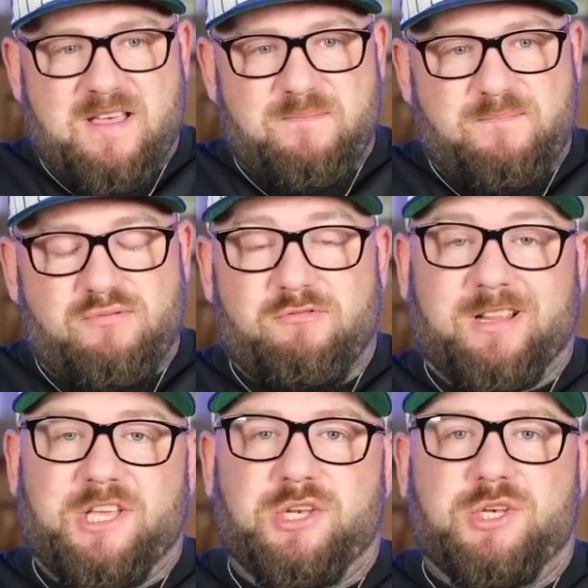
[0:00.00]

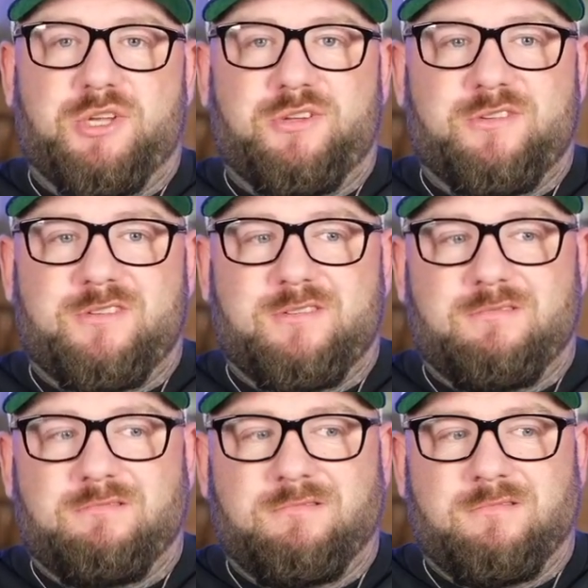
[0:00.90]
brilliant news,
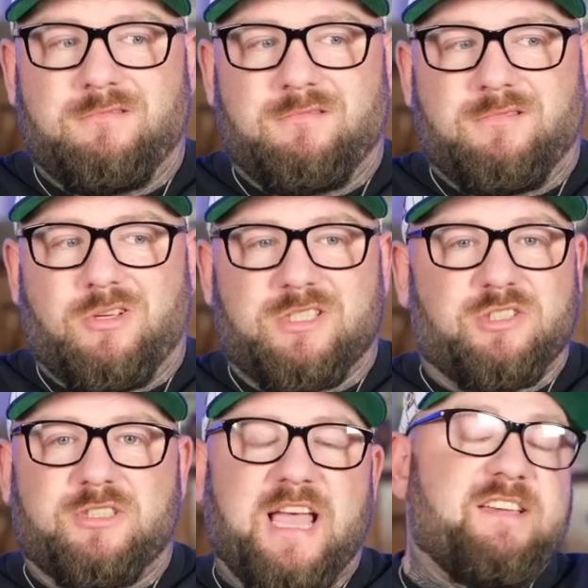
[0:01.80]
because it
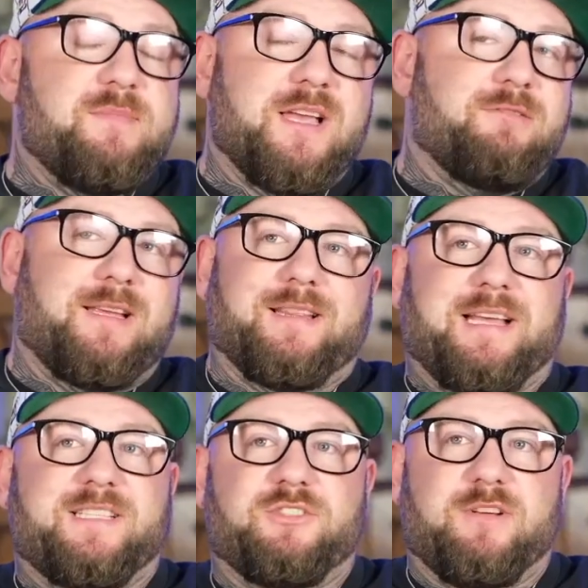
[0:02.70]
just gave me a green
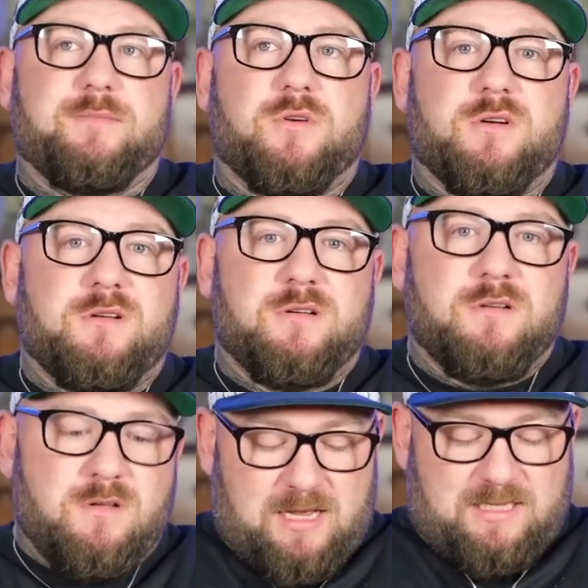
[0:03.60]
light to drink more.
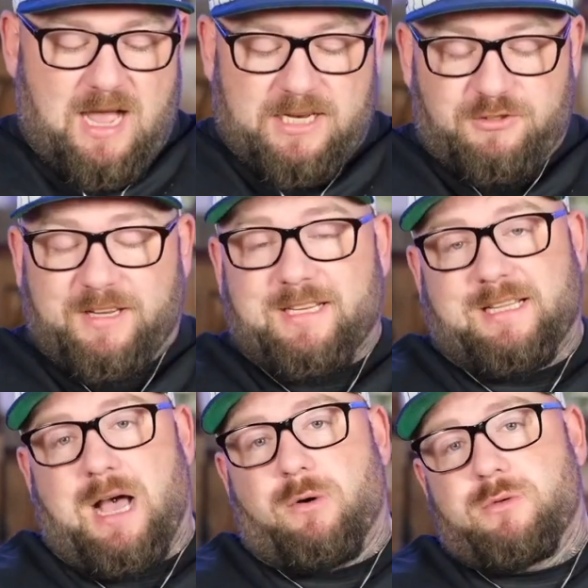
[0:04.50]
I started drinking in
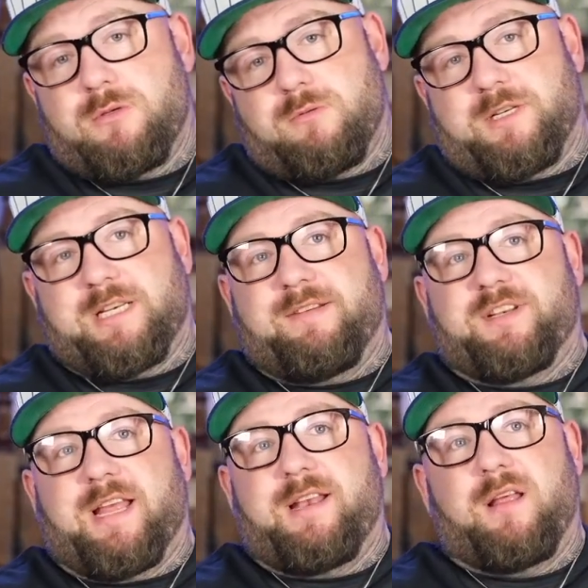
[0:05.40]
the house, which I never
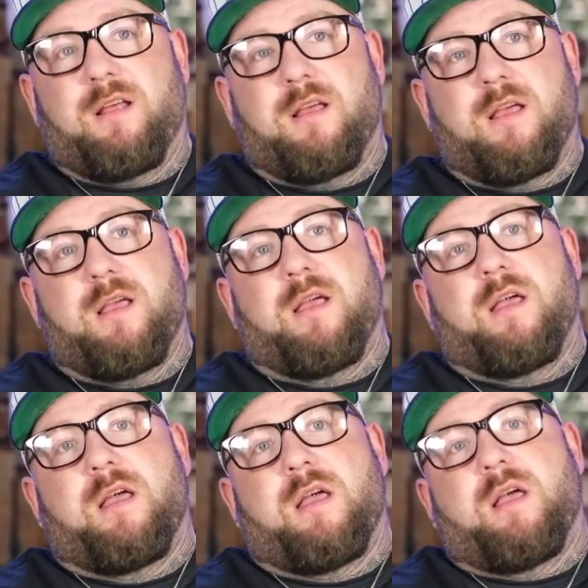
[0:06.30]
did.
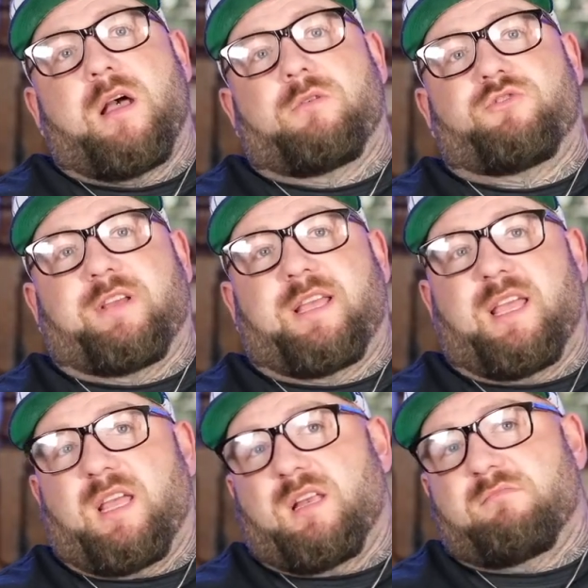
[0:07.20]
I was
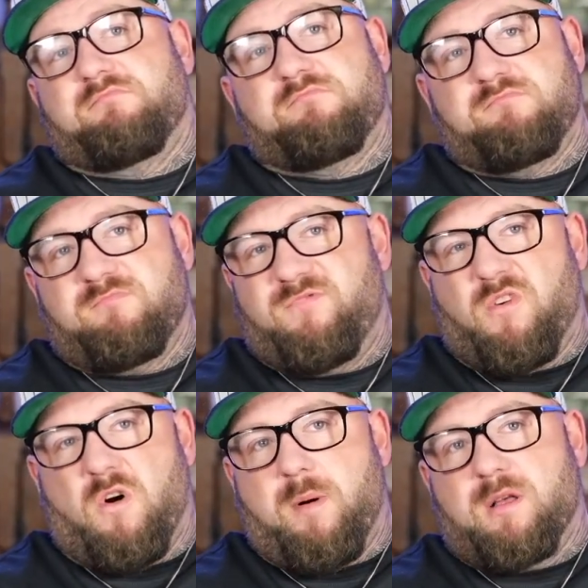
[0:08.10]
drinking
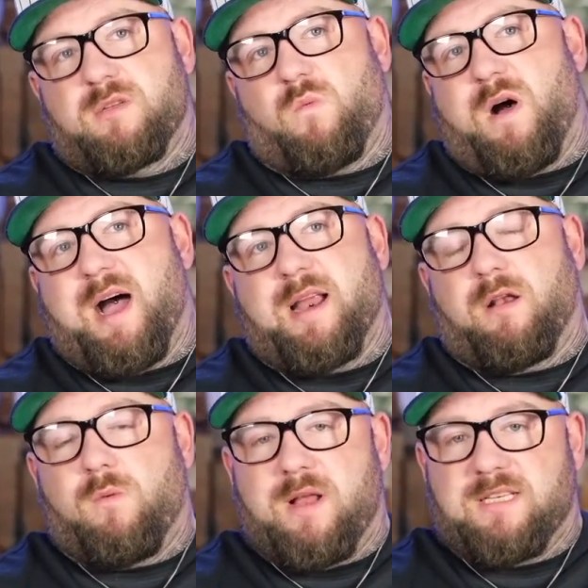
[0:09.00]
4 bottles of wine
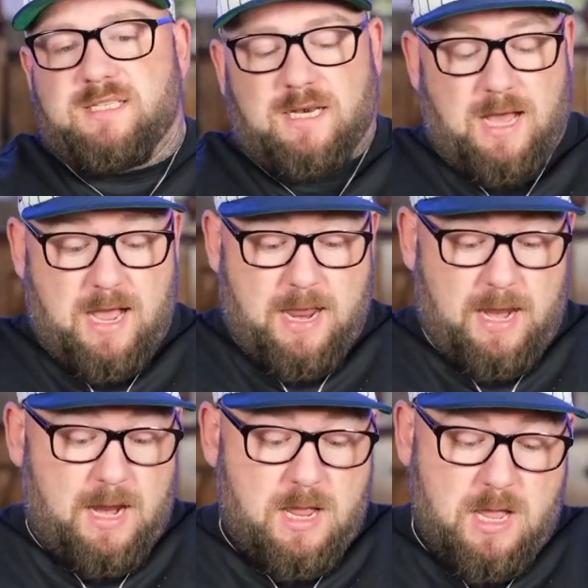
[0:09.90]
on a Wednesday
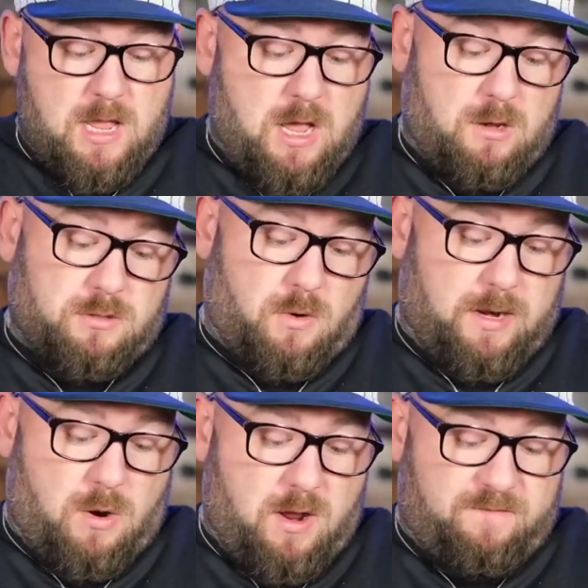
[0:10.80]
night, I was going
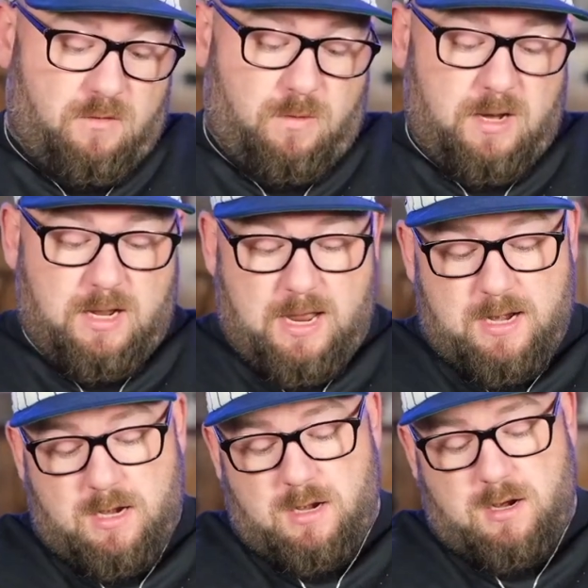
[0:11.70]
out every
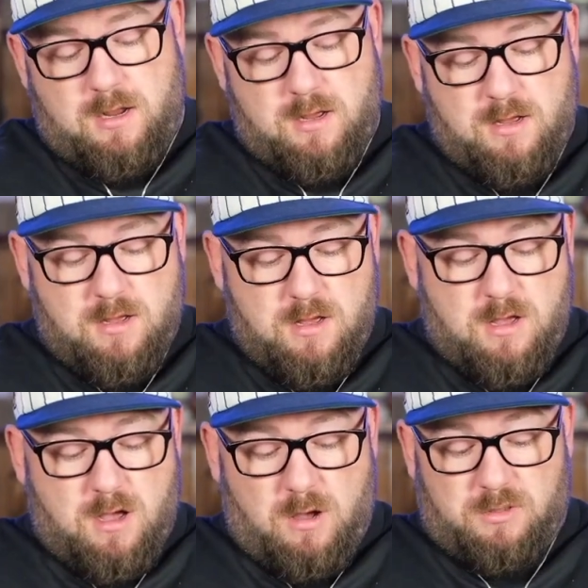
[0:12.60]
weekend,
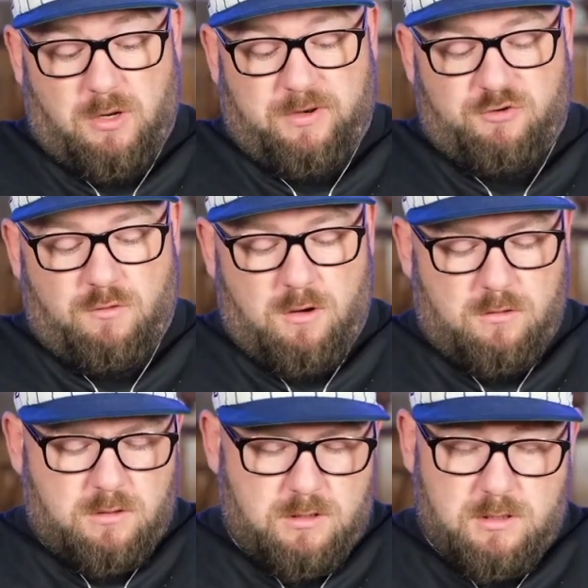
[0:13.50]
I was doing
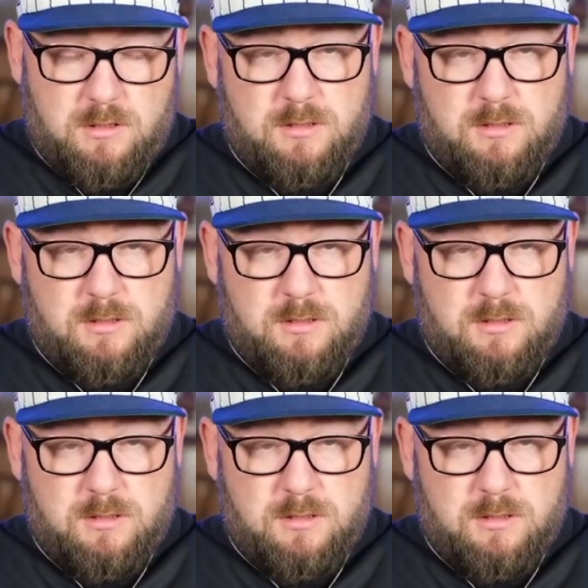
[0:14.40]
drugs.